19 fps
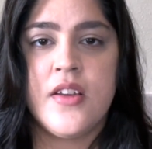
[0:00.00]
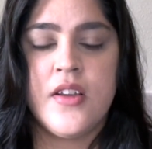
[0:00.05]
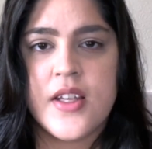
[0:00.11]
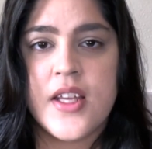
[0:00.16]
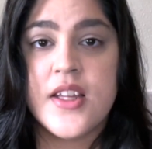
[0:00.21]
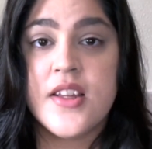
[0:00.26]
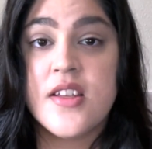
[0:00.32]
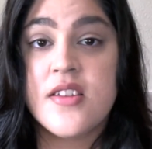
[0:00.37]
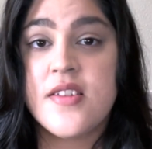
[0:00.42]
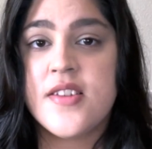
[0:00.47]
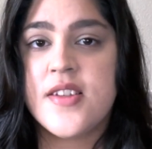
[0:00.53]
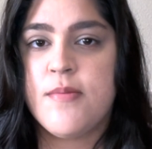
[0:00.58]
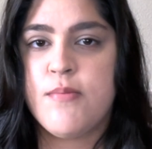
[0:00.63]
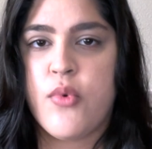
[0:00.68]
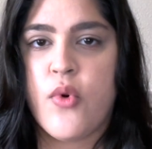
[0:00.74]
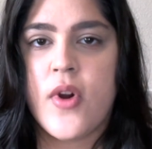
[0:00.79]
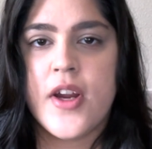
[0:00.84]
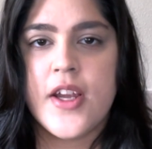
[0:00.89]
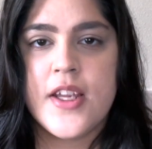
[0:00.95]
And this is
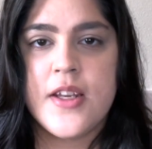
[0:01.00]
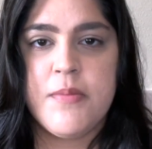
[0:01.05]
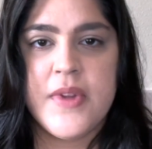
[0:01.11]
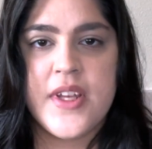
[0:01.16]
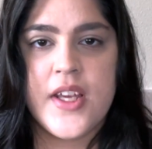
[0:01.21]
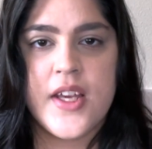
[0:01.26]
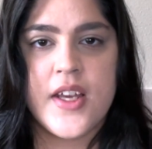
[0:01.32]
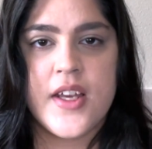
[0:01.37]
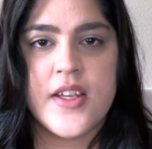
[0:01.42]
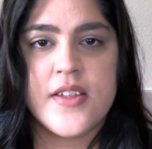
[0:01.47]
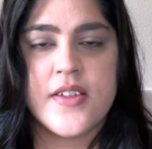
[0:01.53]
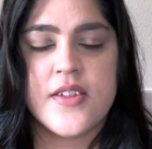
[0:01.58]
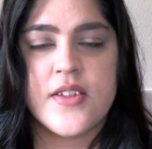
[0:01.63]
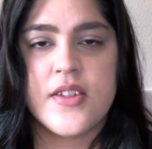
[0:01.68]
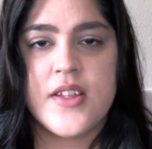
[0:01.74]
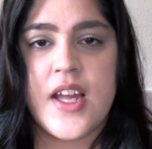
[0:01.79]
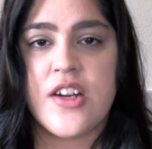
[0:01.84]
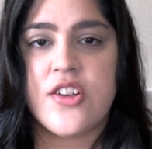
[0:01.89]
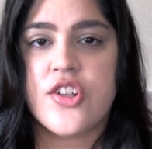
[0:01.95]
important because
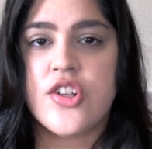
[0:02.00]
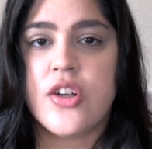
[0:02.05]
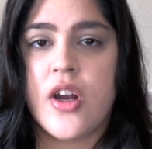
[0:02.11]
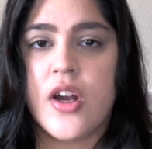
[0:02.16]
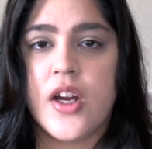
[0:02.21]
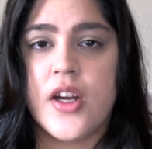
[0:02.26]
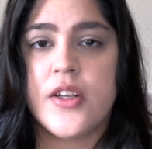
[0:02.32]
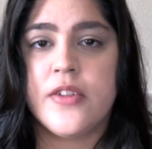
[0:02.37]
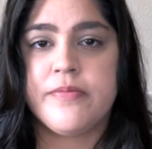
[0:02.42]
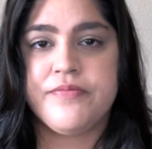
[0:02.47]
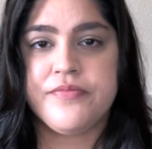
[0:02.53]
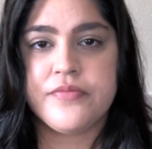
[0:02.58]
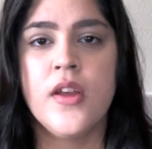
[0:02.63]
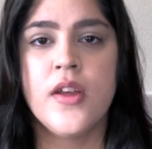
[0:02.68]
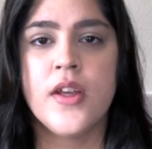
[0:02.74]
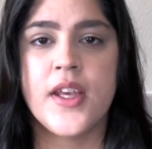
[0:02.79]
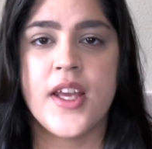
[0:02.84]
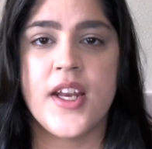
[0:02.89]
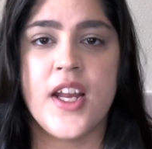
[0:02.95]
that chart
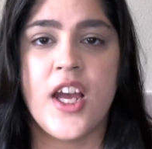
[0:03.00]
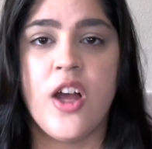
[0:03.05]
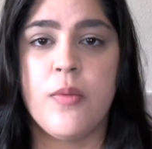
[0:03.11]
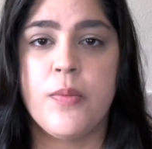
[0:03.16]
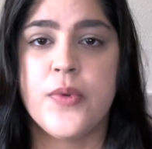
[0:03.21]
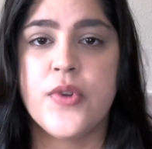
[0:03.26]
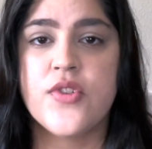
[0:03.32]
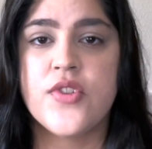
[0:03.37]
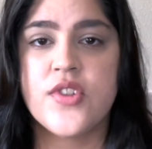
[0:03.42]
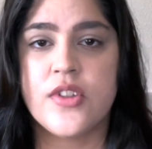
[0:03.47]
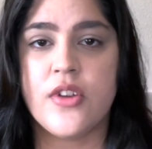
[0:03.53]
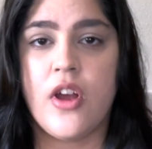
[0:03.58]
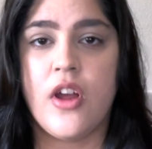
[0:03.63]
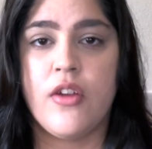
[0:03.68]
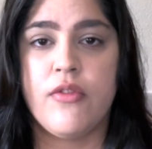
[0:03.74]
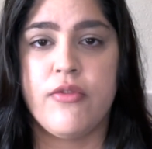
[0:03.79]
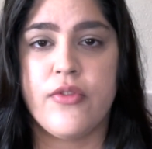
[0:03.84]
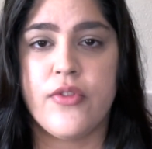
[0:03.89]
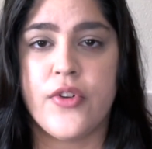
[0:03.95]
can help you
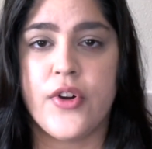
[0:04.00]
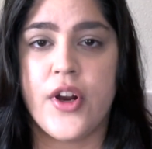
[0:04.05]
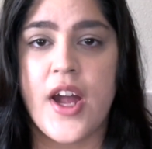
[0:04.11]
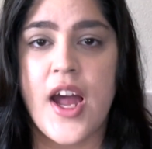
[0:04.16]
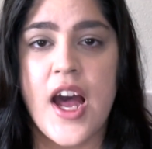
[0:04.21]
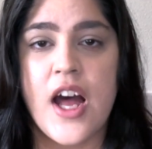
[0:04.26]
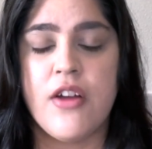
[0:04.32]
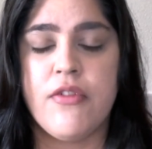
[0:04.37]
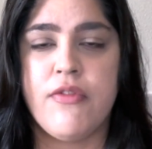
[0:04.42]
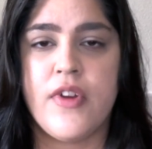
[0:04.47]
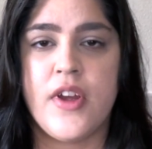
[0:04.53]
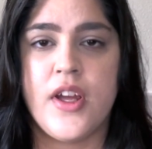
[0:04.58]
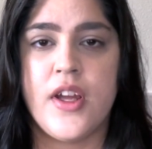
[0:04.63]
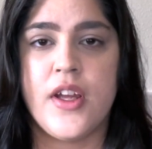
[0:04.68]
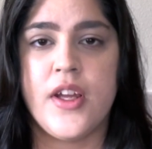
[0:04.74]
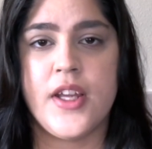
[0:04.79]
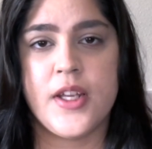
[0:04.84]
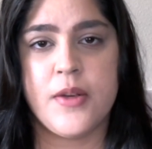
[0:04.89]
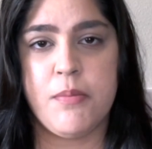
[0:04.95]
solve for
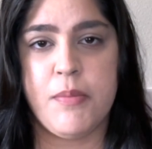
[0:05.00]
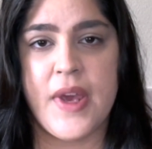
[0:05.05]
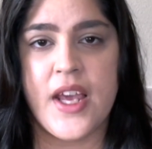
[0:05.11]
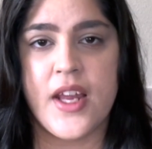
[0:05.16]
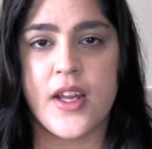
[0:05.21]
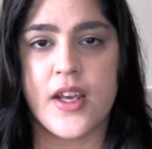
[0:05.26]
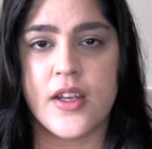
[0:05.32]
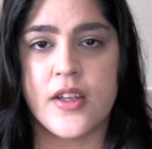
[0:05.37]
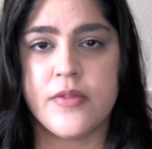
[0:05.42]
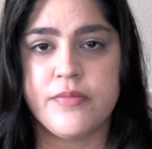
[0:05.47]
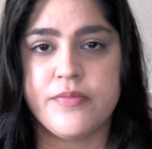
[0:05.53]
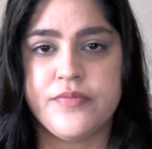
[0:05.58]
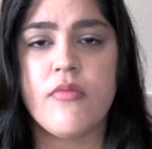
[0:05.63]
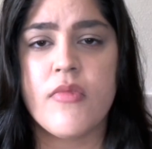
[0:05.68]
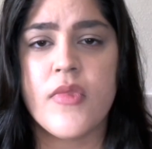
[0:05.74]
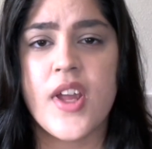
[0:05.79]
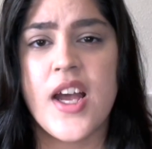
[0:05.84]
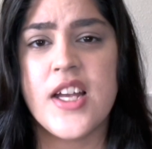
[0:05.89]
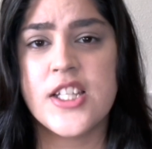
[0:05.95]
alpha and beta,
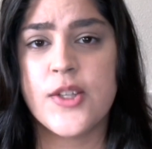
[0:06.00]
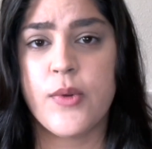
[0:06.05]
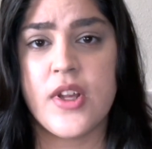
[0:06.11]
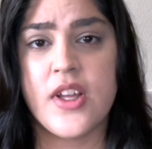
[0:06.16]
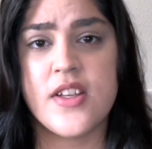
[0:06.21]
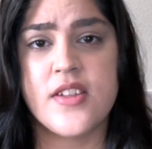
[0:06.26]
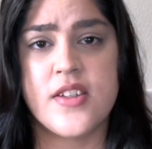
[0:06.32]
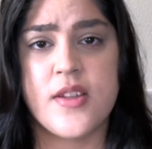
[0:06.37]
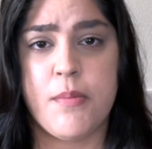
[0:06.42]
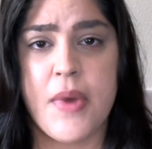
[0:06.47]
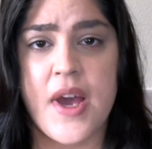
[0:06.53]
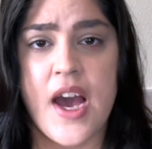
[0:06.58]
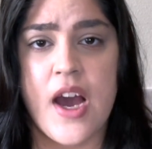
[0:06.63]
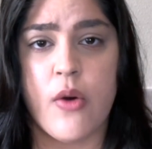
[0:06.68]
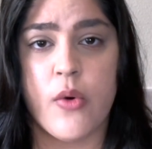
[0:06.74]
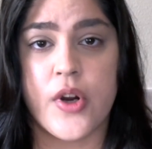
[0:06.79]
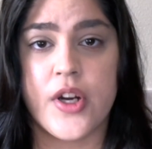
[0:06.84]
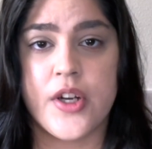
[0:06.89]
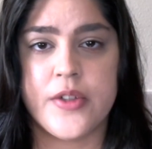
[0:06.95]
as well as the
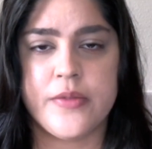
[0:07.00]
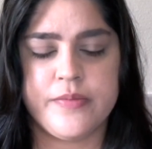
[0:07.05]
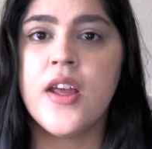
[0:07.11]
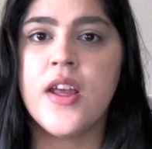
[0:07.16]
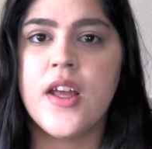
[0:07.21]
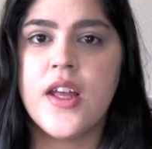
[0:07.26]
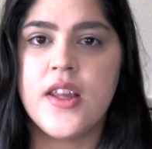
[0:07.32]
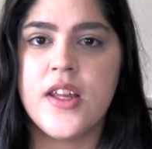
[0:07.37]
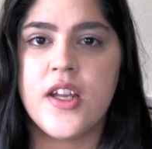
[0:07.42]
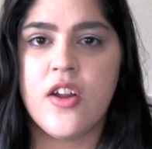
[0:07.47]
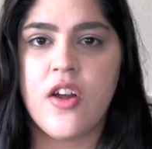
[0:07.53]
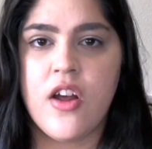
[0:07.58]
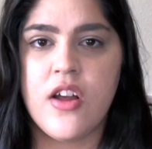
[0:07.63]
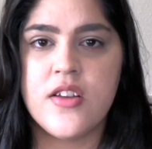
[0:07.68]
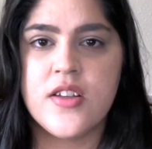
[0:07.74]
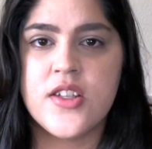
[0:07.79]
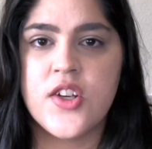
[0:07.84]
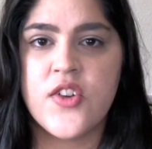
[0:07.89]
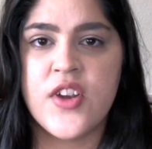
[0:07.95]
power. And then
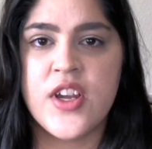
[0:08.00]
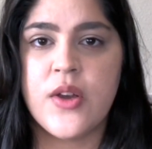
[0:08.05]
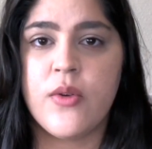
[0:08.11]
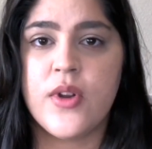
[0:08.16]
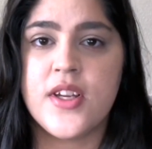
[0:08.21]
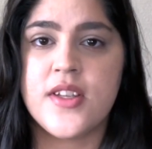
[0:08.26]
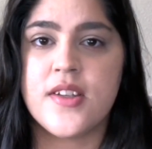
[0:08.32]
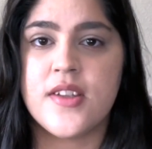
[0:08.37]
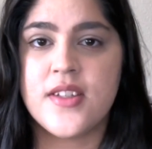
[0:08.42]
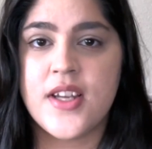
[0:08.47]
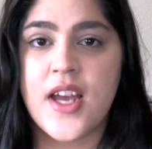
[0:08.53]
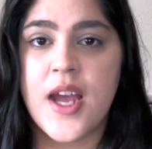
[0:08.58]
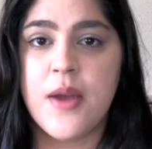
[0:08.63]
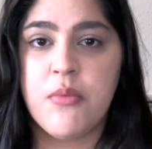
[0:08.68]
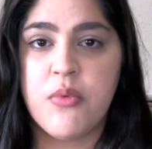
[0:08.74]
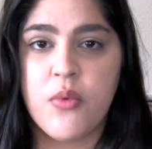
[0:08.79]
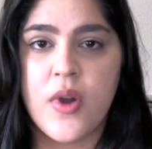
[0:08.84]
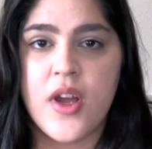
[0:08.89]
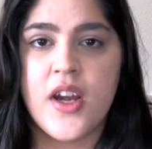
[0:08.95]
also knowing what is a
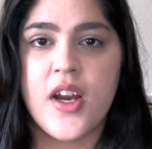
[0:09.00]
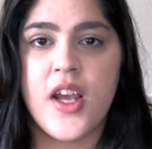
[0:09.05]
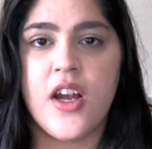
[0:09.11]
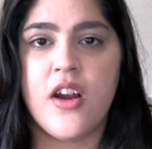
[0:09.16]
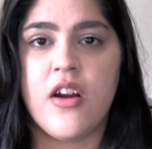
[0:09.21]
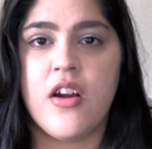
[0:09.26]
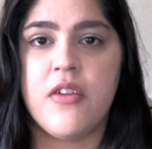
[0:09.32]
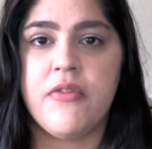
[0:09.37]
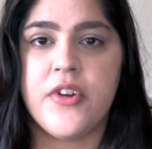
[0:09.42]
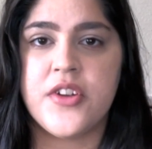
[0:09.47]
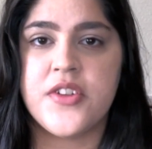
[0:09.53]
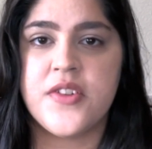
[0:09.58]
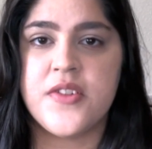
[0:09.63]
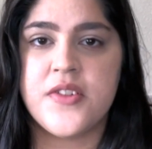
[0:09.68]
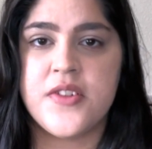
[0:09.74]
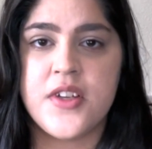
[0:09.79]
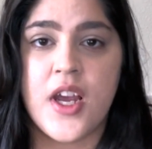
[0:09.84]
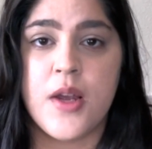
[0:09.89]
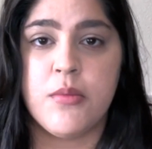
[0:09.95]
type 1 error
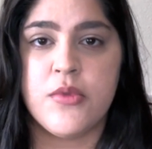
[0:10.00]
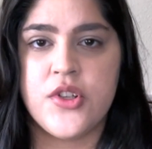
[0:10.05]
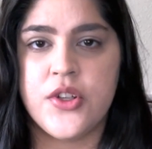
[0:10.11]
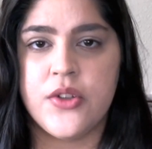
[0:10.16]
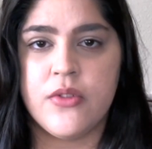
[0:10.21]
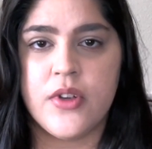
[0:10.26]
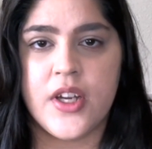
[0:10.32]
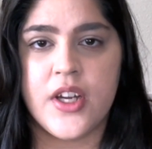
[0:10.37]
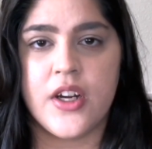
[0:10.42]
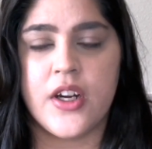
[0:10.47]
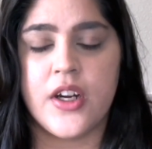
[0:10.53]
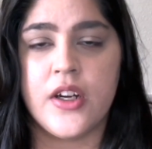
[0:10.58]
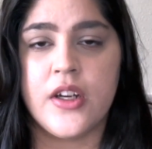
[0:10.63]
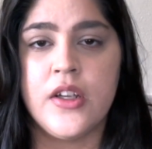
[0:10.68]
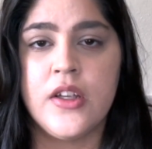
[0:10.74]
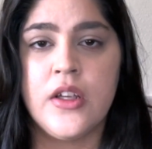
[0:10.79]
versus type 2 error.